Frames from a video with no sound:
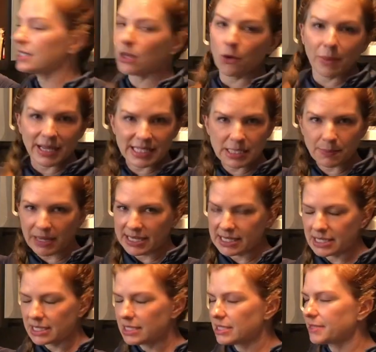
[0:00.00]
all my
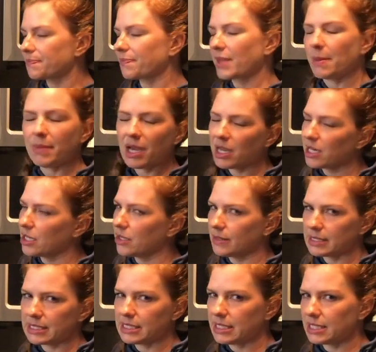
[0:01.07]
spices. I'm not going to go
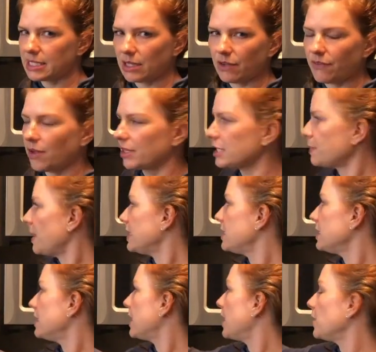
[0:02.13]
into detail of all the
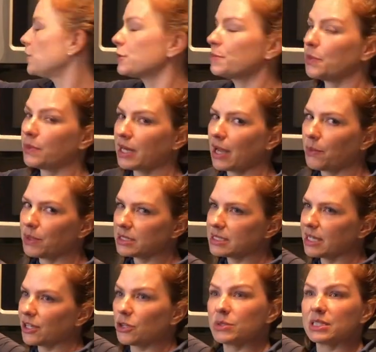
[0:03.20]
spices that I use, but what I will
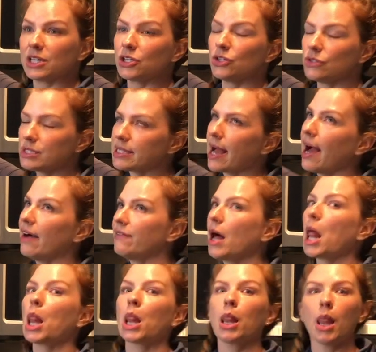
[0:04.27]
tell you is I used to have
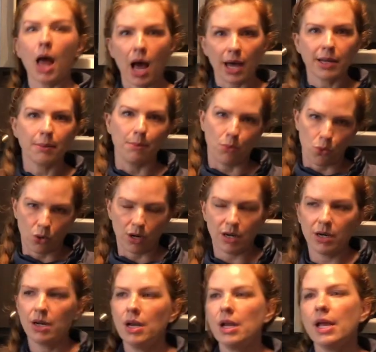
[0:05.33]
a lot
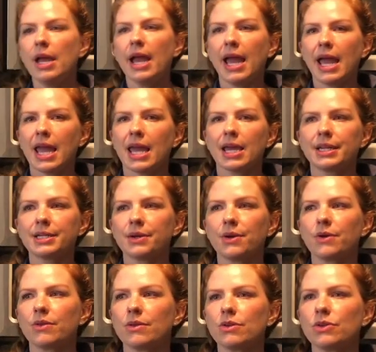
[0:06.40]
more. And
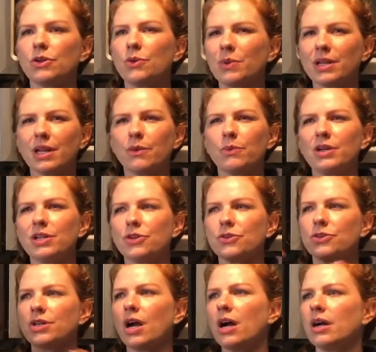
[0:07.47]
you know, when
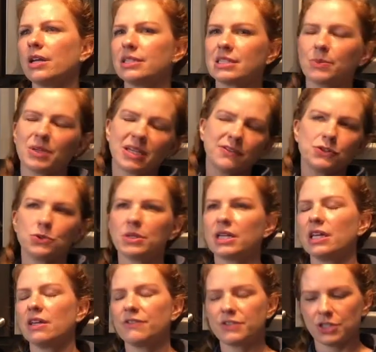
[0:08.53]
you're young and someone gives you a
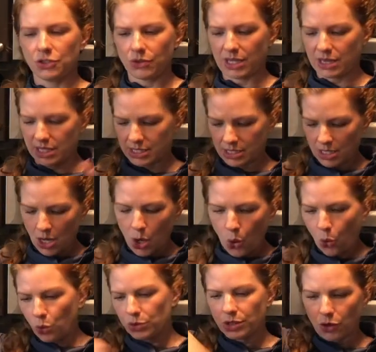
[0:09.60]
gift and you get this
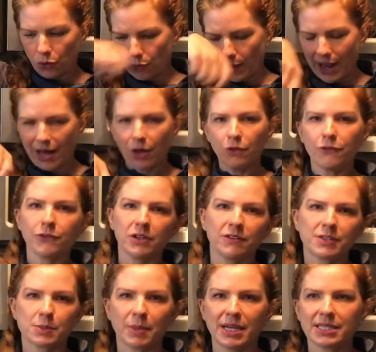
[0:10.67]
whole corral full of
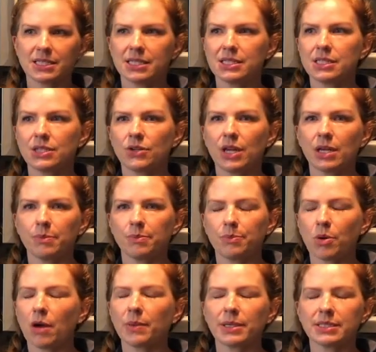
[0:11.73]
spices, you get
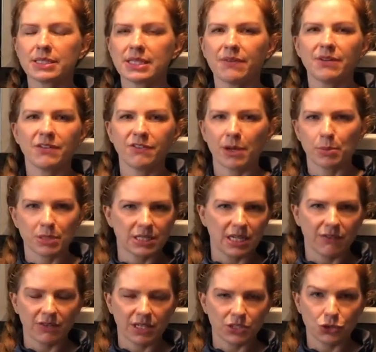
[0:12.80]
probably 75%
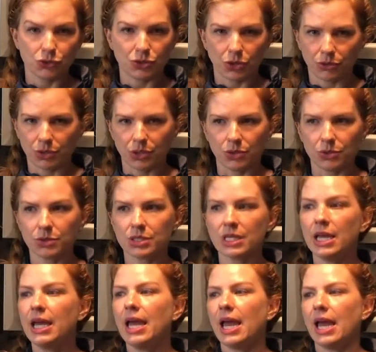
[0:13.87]
of things you don't use.
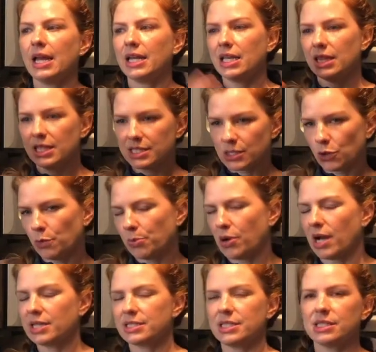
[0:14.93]
And in this whole
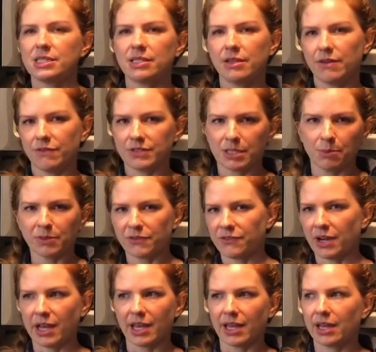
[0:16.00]
process of
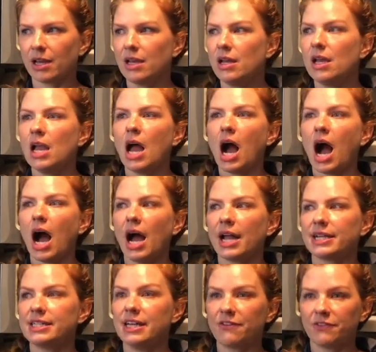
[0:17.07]
simplifying,
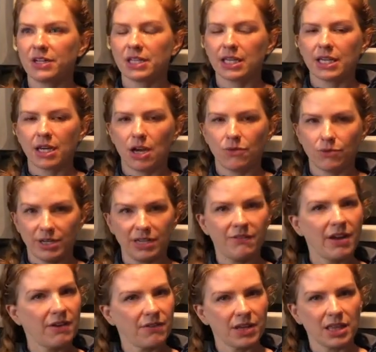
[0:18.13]
I definitely got rid of
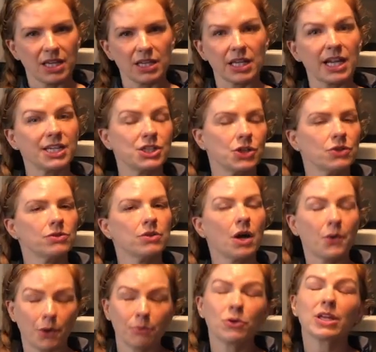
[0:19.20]
everything that I don't,
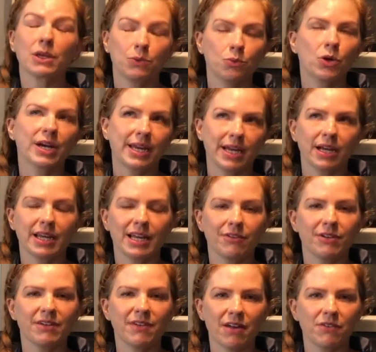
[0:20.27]
or I'm really working on getting
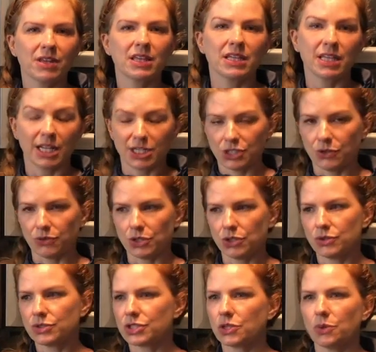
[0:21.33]
rid of everything that I don't
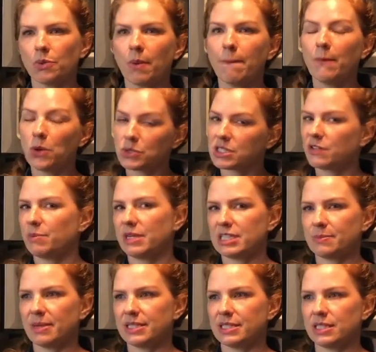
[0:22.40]
use. So most of my
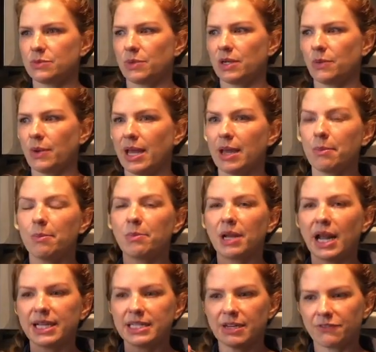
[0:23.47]
spices went away, but
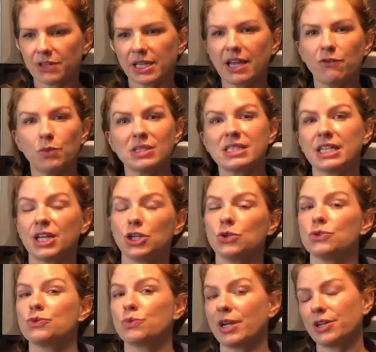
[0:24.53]
I definitely have ones that I
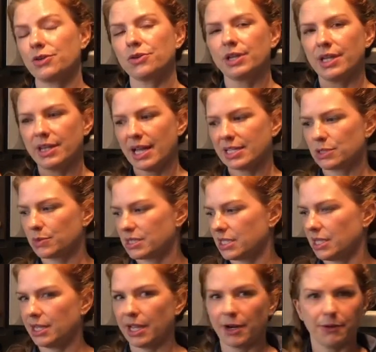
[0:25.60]
use regularly, and that's what's
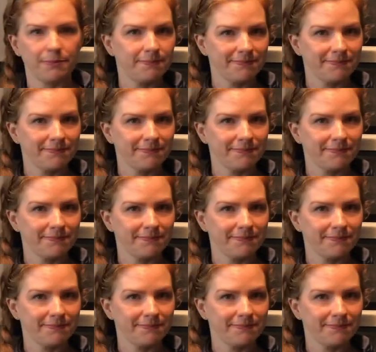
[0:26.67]
in there.